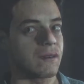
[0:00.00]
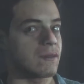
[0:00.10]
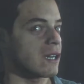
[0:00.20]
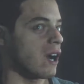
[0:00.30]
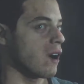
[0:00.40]

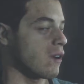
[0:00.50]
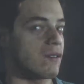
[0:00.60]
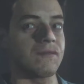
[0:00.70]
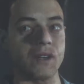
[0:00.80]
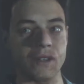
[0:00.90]
to, to
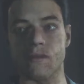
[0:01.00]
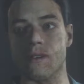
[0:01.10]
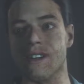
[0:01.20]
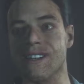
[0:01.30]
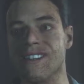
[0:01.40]
count all the
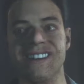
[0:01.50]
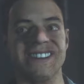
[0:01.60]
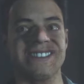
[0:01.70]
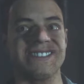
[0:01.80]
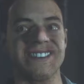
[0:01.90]
views we're gonna
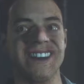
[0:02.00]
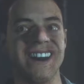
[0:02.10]
get, you